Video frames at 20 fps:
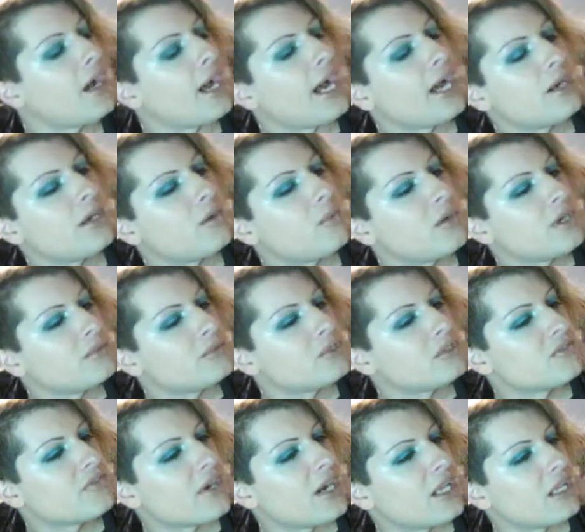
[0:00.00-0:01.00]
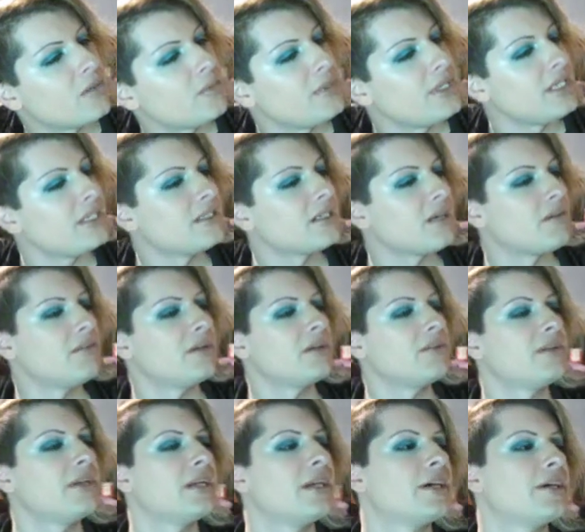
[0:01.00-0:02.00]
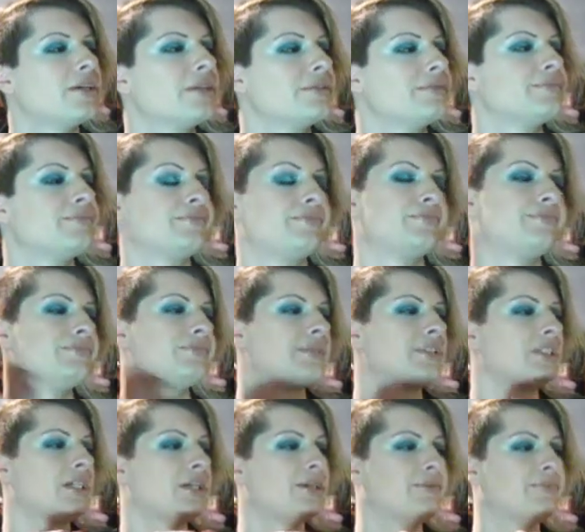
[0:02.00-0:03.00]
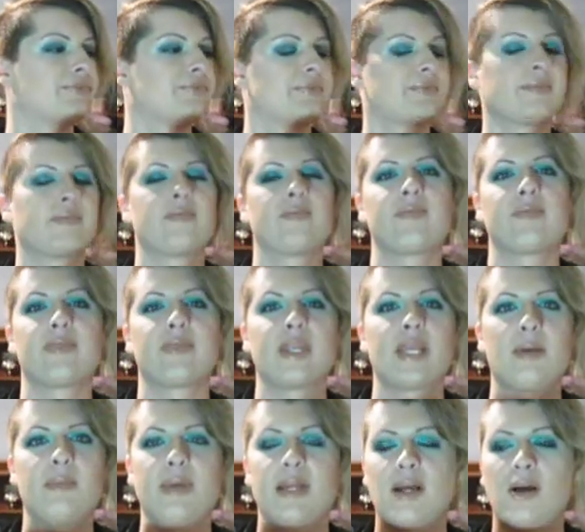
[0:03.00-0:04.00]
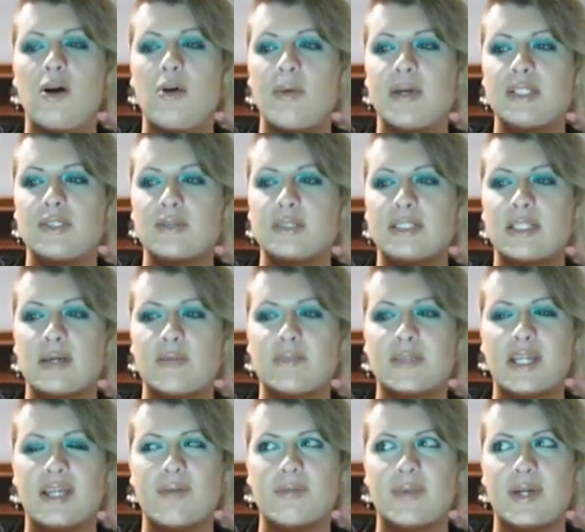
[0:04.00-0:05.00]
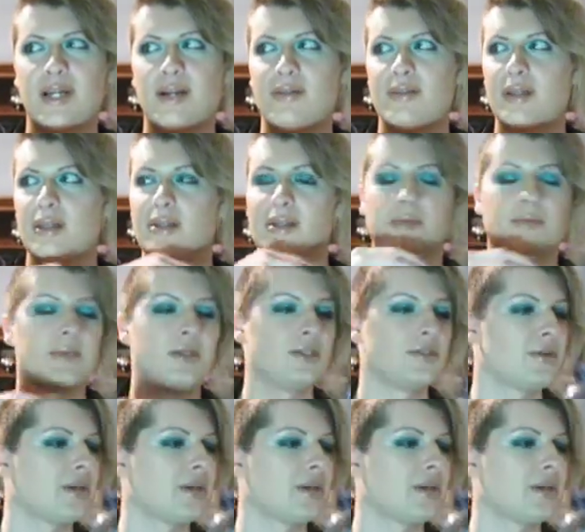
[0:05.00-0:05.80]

I don't know what I'm doing for Halloween. I really, really don't. So, I mean, I hope I do something, but I don't think I'm going to do